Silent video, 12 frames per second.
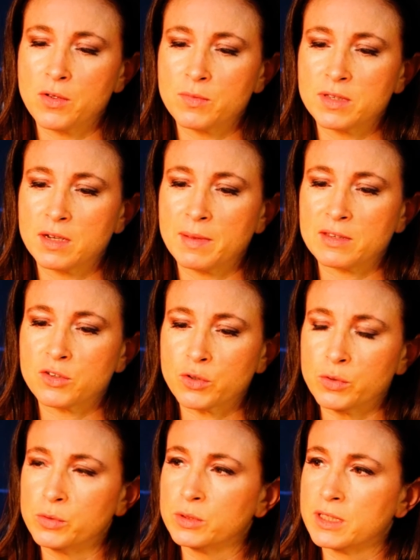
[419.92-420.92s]
said about
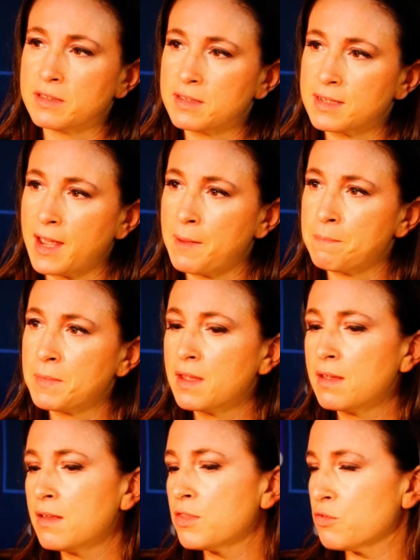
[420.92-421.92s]
school and STEM,
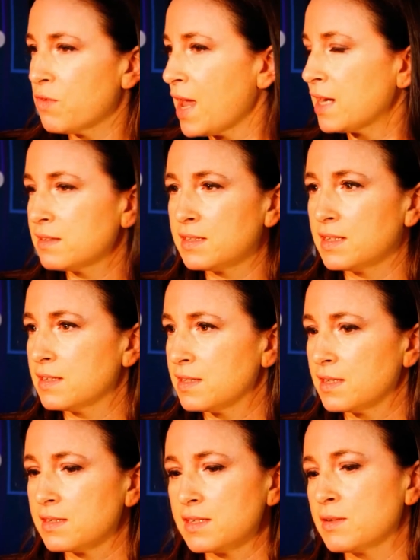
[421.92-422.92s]
the reality is
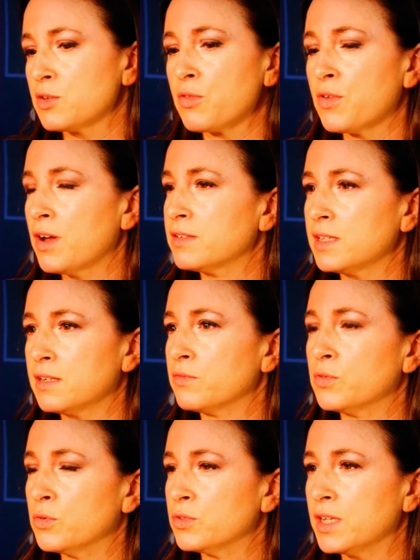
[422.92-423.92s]
this: in your 13 and
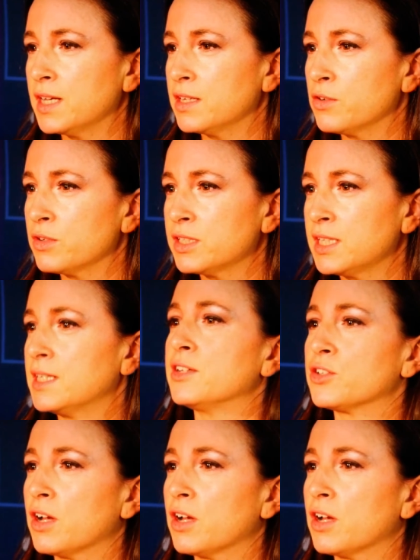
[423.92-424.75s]
14 and you're a teenage